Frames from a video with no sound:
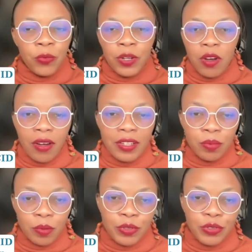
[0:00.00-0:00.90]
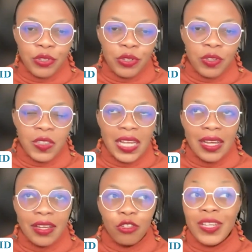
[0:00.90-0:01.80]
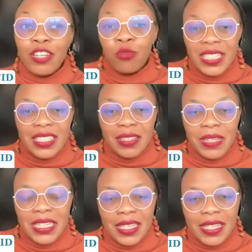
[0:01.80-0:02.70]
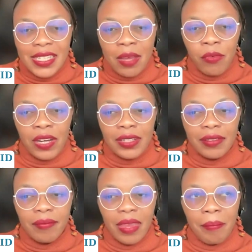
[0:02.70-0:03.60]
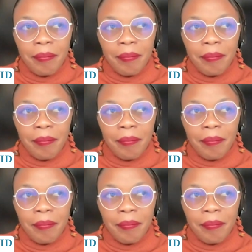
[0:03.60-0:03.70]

work on your proposal, you can resubmit the same one,